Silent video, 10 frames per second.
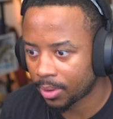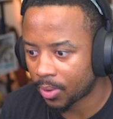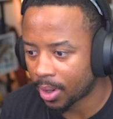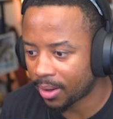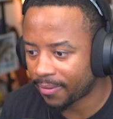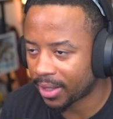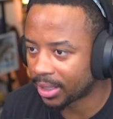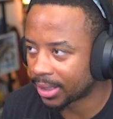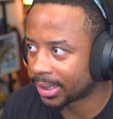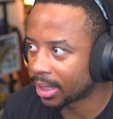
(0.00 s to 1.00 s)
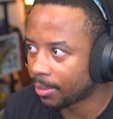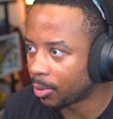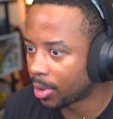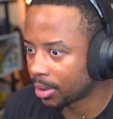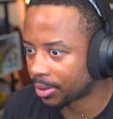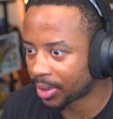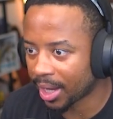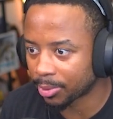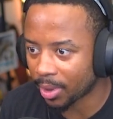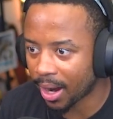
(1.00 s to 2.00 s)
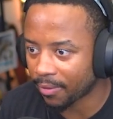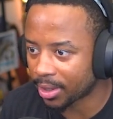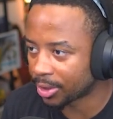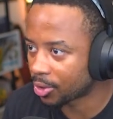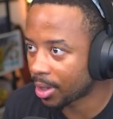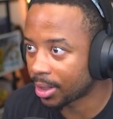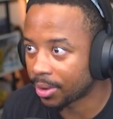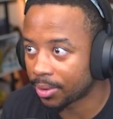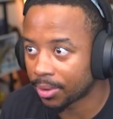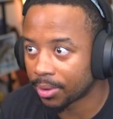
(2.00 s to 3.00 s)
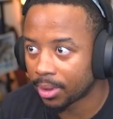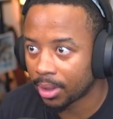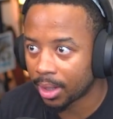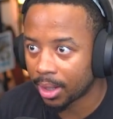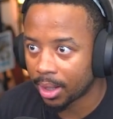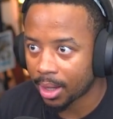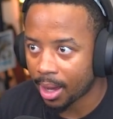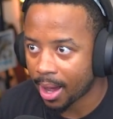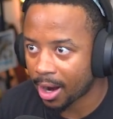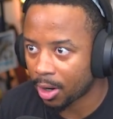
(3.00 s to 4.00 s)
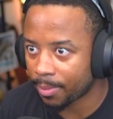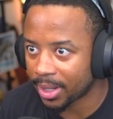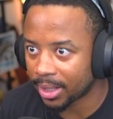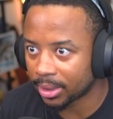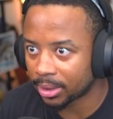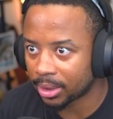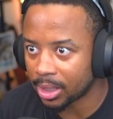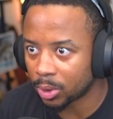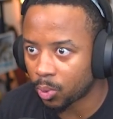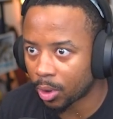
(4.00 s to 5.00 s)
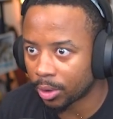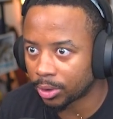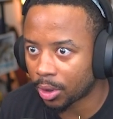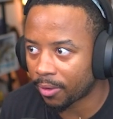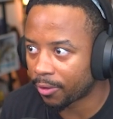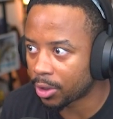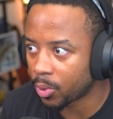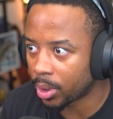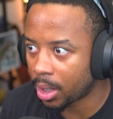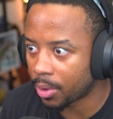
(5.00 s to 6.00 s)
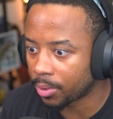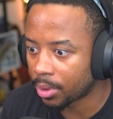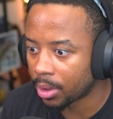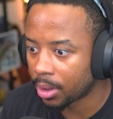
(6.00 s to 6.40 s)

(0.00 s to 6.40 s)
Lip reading: Why do I feel like this is going to be one of those games where everything's trying to kill you? Higher beings, these words are for you alone.